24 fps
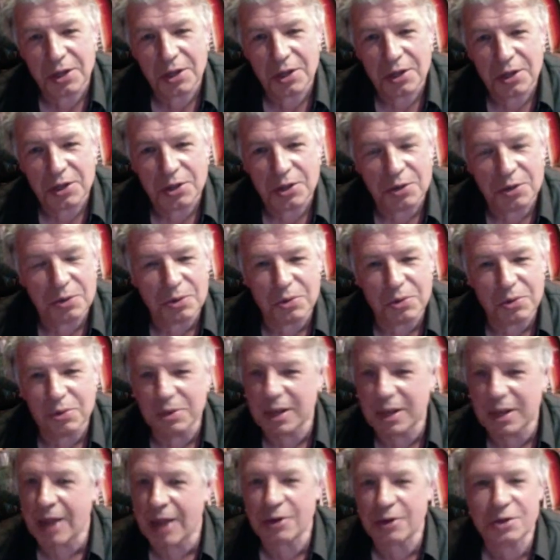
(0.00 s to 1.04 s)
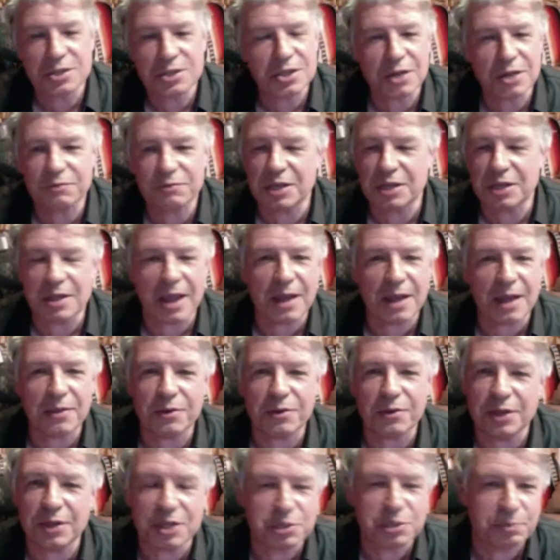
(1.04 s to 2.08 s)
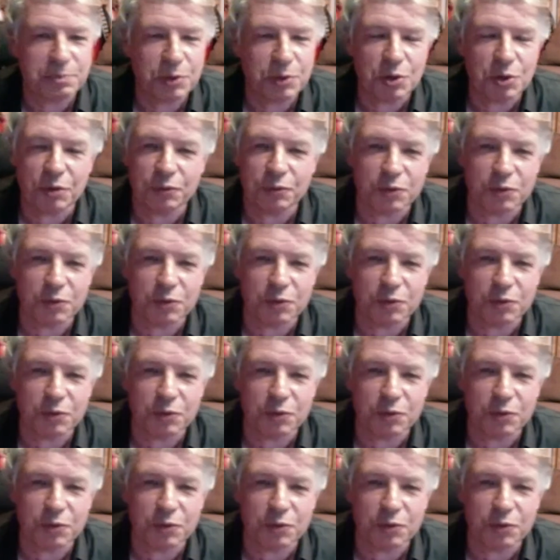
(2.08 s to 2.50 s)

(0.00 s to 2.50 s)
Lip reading: You got yourself together in this beautiful